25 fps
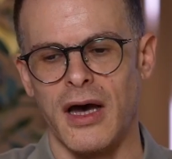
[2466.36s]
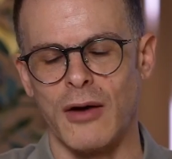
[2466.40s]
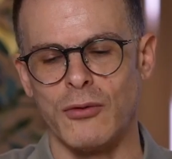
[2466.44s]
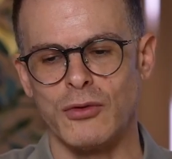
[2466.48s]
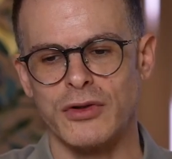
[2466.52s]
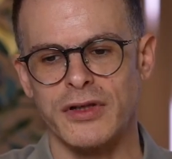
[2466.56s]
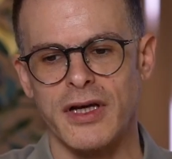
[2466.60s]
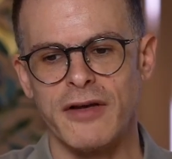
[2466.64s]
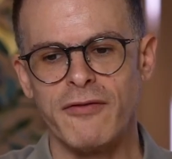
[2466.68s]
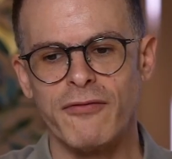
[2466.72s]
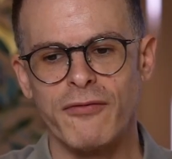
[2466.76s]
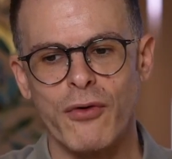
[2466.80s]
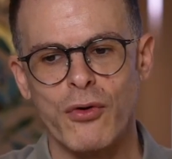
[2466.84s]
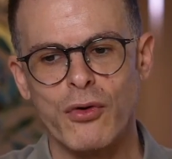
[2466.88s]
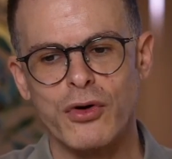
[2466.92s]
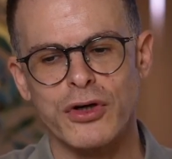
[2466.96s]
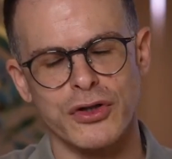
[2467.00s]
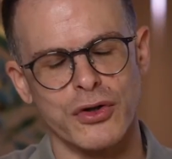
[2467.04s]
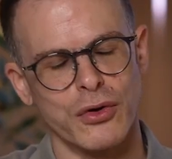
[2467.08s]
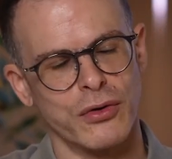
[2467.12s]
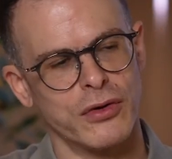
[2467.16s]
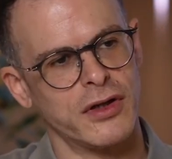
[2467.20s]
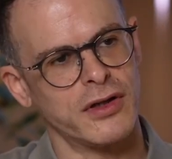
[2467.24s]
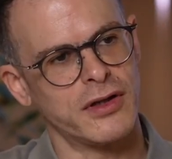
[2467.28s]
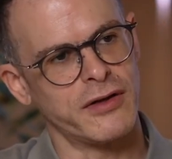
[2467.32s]
would say focus
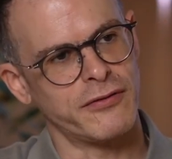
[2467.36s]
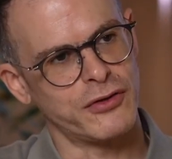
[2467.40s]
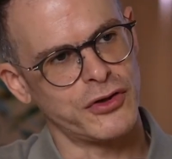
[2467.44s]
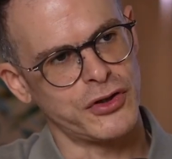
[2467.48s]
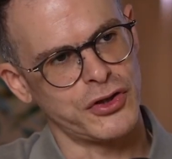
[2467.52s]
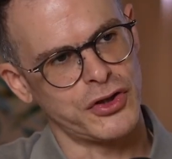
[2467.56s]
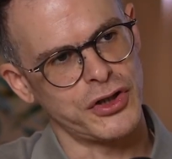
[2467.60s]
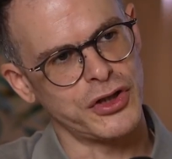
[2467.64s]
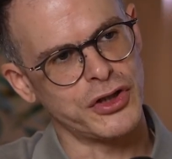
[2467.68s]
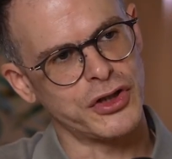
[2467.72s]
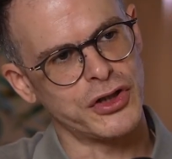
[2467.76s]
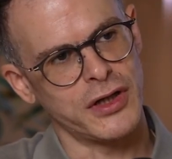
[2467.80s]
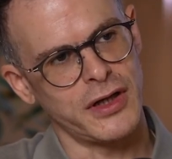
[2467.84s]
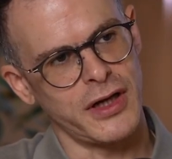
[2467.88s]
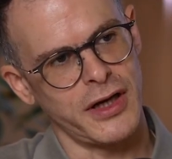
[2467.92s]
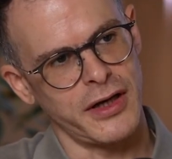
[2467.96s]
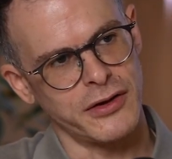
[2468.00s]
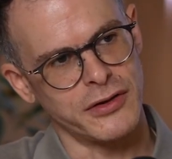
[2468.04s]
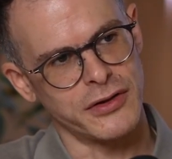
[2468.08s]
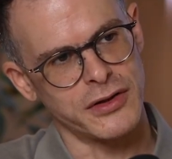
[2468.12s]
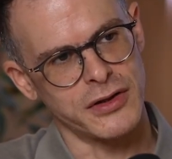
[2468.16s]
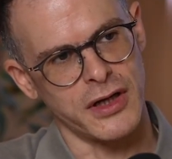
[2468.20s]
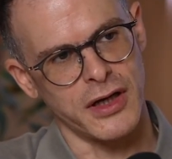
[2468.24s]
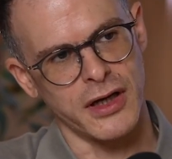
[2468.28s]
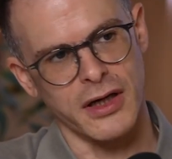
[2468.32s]
on the differentiation
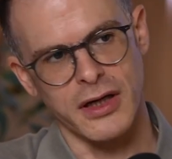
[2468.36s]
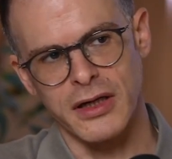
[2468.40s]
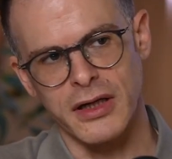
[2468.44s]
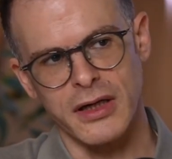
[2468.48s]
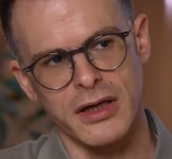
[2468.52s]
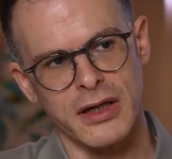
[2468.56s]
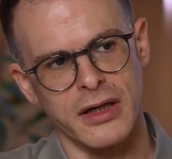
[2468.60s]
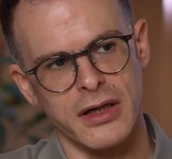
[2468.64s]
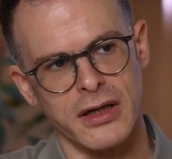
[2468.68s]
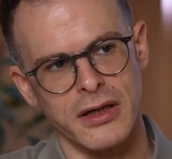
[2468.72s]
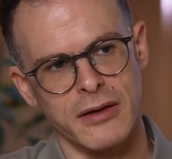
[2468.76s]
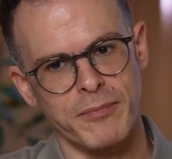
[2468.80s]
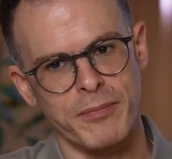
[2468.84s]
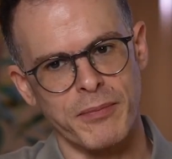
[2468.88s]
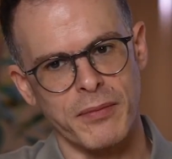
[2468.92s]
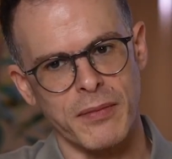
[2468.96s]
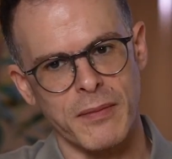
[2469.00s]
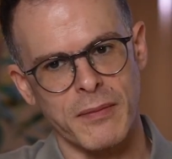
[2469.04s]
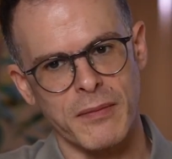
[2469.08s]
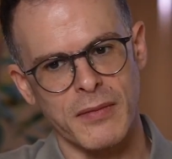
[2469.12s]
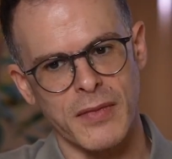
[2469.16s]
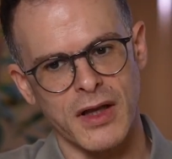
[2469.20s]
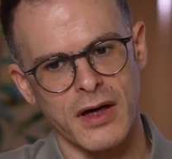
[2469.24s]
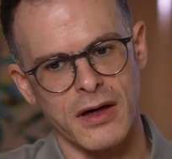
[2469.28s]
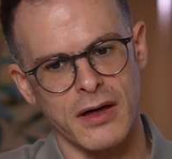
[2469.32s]
layers, like
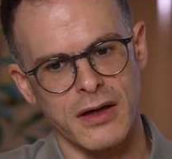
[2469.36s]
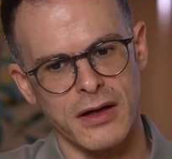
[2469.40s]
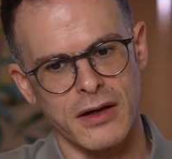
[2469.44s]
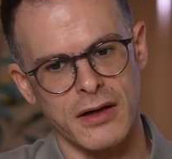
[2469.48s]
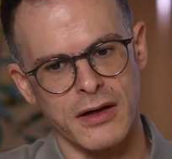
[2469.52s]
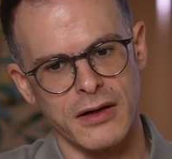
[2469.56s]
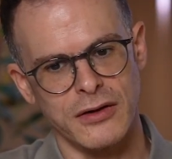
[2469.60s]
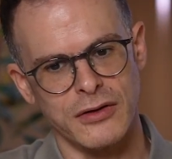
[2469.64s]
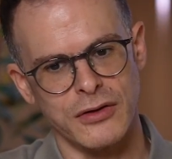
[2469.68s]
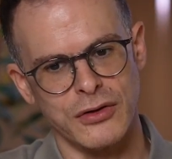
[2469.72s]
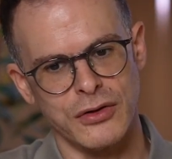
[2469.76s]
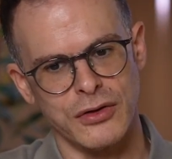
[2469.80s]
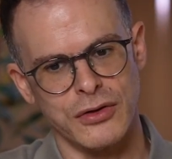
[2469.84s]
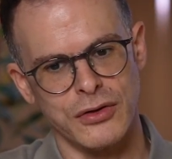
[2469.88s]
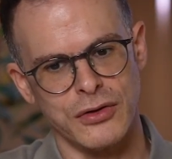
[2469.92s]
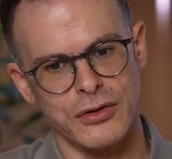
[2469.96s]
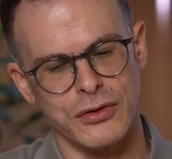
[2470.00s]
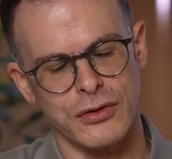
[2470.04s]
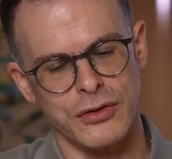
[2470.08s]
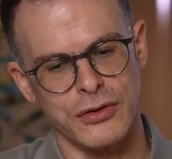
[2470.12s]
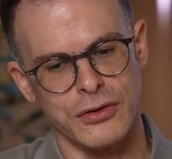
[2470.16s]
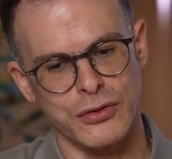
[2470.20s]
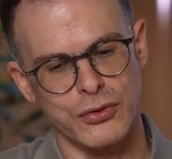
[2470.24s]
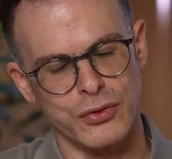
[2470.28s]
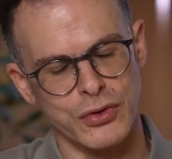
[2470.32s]

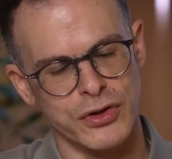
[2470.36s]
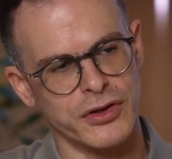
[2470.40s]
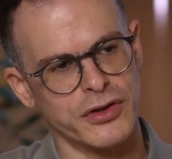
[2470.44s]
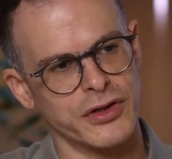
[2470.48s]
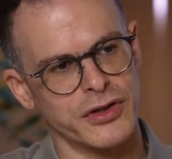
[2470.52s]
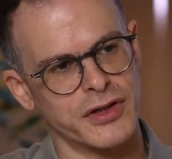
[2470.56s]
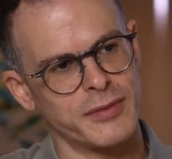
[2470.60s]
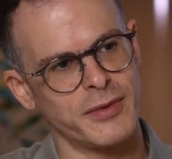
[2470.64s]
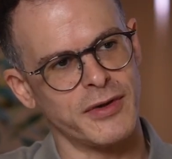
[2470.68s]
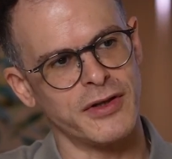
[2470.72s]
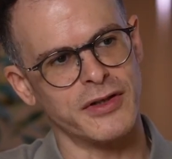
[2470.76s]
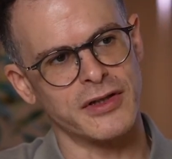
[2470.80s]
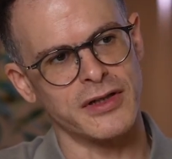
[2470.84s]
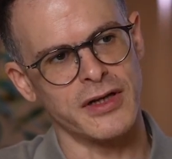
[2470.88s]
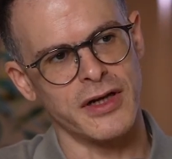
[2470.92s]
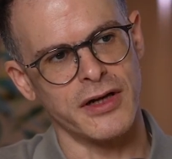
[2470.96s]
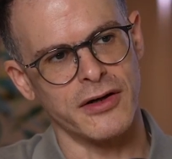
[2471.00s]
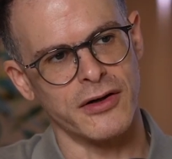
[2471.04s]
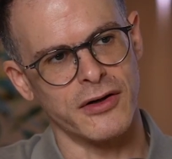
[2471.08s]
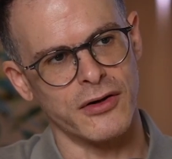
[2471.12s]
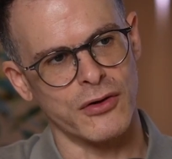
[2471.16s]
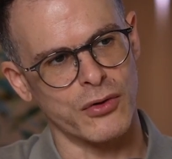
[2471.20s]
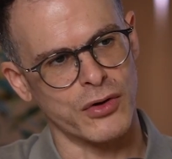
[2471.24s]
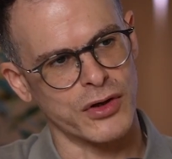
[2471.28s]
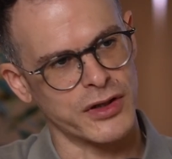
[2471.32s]
user experience
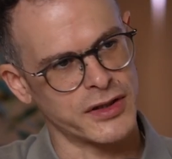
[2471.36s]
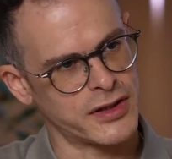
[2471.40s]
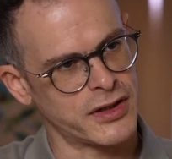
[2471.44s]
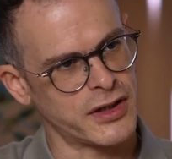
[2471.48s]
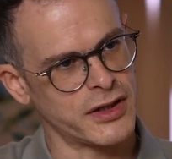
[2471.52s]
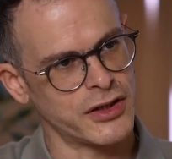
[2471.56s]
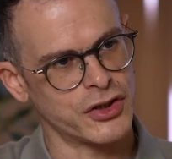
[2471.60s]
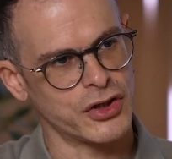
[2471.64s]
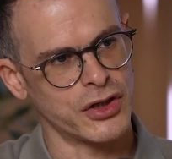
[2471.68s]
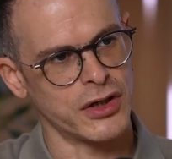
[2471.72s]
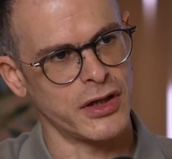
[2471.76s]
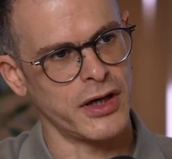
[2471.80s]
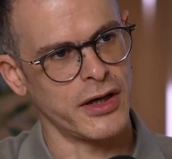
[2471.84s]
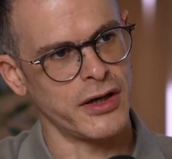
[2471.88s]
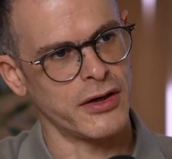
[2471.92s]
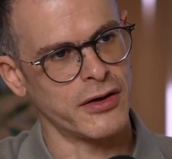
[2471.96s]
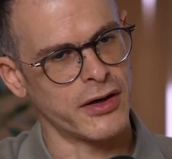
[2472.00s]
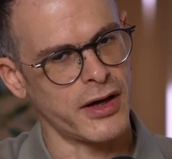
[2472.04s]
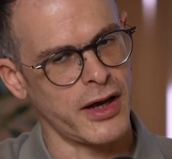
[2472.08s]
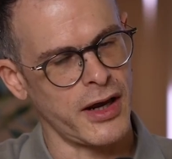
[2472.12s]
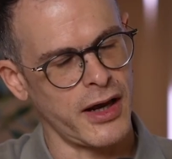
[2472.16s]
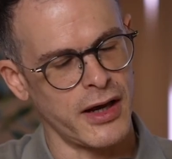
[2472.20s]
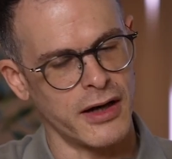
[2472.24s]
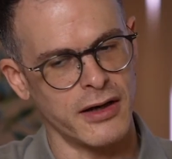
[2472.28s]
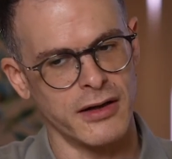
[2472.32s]
layer, orchestration layer,
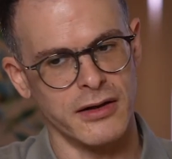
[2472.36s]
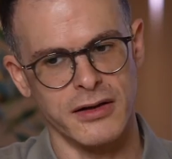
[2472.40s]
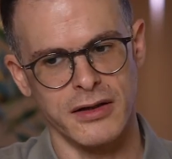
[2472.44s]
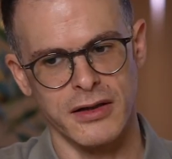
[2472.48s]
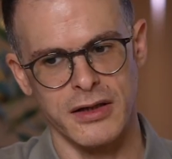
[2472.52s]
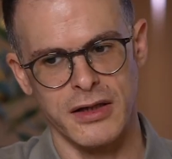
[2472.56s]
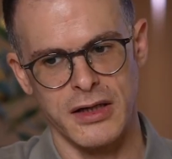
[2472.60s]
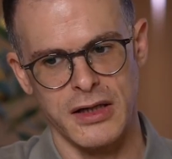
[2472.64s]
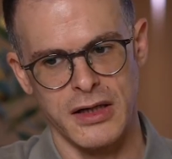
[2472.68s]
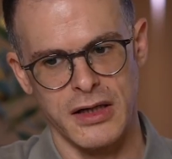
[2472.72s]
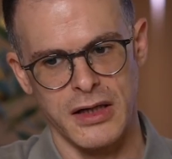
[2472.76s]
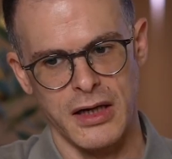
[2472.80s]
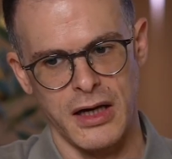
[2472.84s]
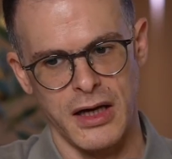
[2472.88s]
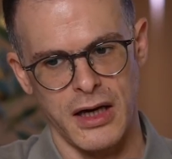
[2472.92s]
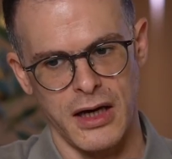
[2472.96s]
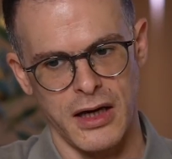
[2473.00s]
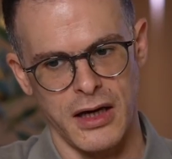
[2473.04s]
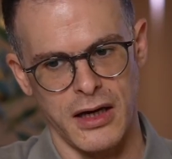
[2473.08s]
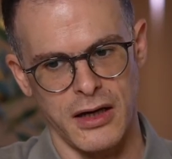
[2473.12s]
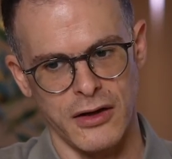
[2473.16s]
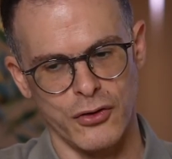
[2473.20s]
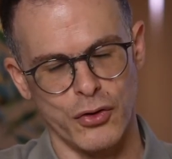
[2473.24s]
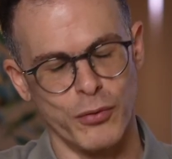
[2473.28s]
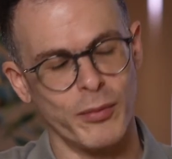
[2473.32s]
and
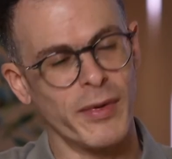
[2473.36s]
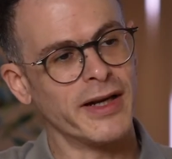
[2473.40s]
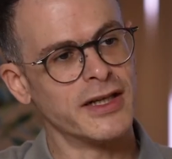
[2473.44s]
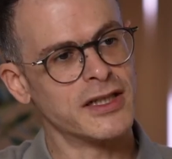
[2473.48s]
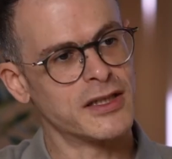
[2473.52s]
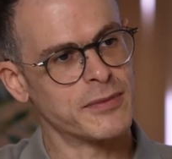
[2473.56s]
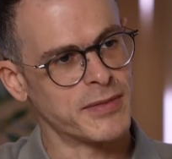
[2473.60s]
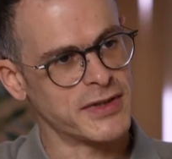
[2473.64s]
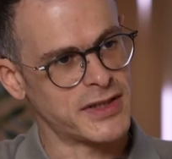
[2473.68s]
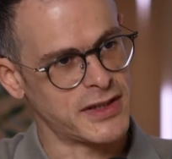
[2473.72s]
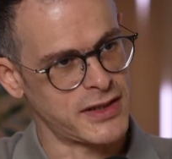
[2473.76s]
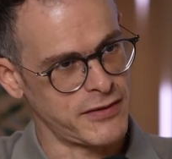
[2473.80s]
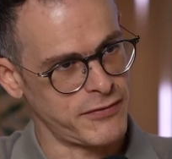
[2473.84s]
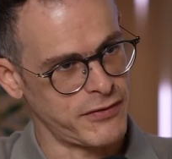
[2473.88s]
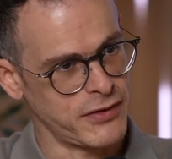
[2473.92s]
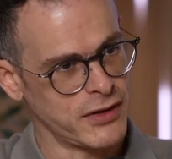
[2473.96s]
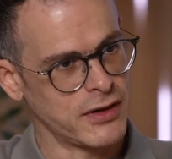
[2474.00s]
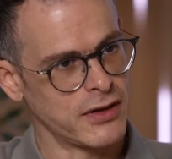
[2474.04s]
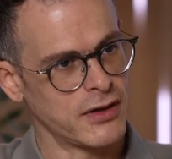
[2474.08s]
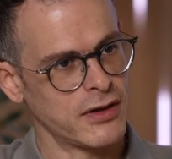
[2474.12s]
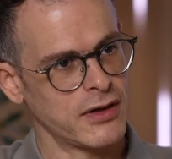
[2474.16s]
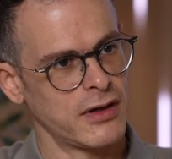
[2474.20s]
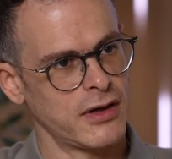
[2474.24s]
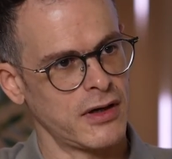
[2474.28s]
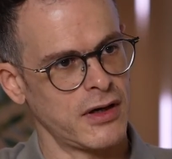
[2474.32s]
domain
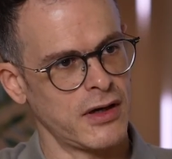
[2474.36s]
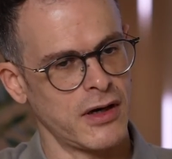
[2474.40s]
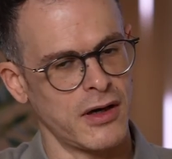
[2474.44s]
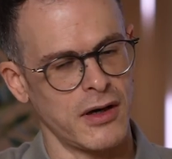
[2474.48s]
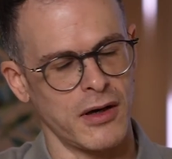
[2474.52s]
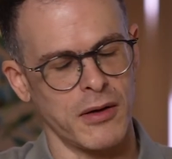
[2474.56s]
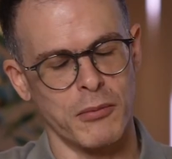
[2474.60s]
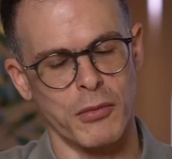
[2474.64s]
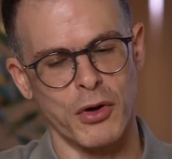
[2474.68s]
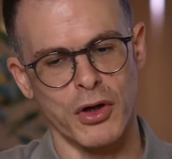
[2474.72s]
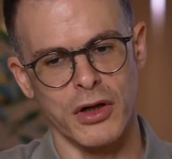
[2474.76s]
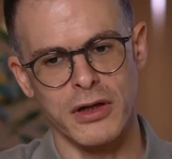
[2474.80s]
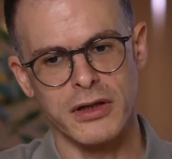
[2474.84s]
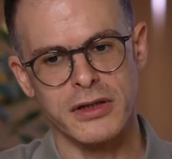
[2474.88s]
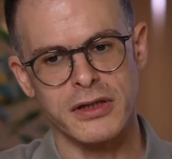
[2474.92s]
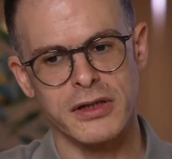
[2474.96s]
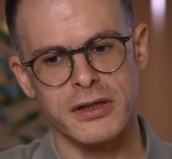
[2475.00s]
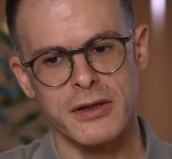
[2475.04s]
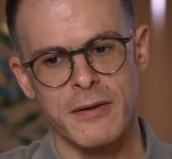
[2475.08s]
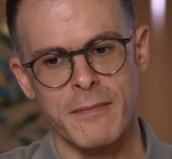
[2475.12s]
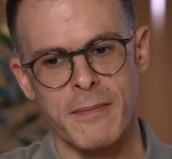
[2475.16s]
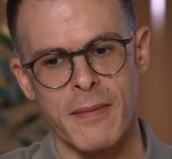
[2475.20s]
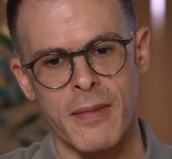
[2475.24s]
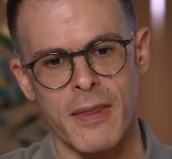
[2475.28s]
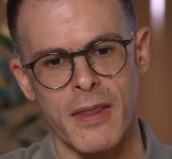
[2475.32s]
specific models,
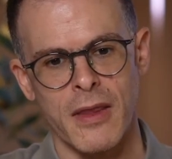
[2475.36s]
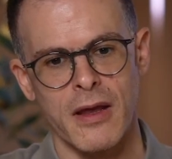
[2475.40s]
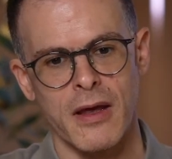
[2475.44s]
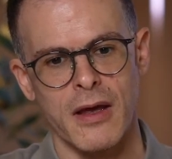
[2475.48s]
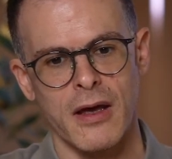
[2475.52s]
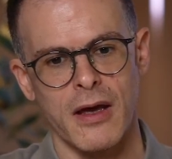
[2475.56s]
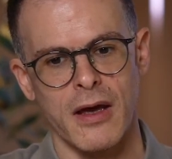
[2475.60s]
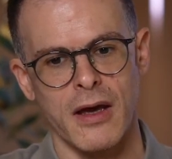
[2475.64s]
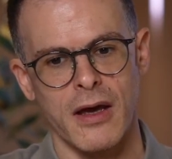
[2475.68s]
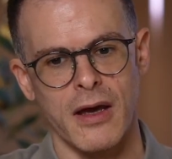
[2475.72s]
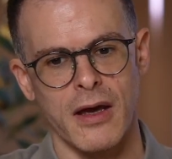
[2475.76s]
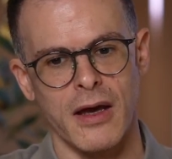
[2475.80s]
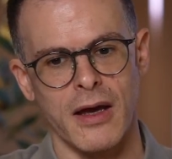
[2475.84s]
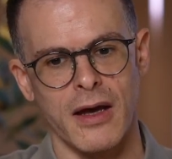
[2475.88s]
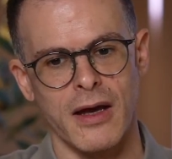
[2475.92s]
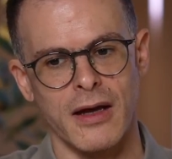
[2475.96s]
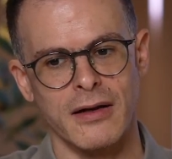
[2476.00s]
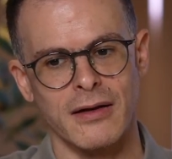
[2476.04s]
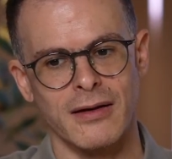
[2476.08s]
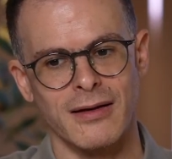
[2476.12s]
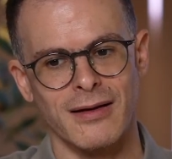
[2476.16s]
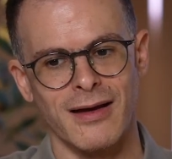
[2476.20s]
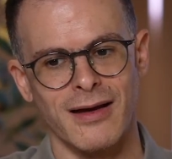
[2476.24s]
and